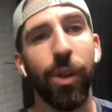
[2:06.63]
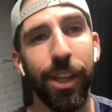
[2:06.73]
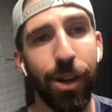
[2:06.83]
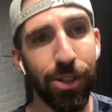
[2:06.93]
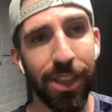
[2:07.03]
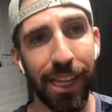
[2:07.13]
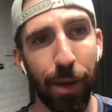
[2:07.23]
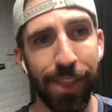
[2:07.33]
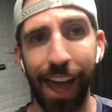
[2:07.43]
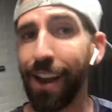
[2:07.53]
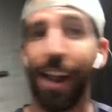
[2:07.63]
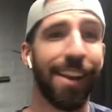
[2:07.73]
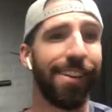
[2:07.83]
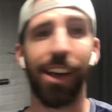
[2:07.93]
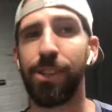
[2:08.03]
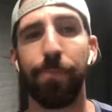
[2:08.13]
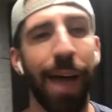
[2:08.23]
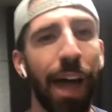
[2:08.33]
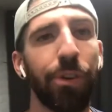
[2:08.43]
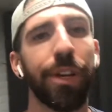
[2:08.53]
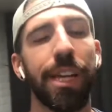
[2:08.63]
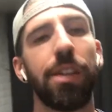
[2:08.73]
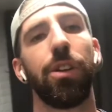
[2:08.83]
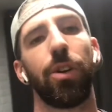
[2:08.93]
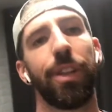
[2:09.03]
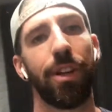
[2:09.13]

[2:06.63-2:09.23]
Here's the thing about that. Doesn't matter either.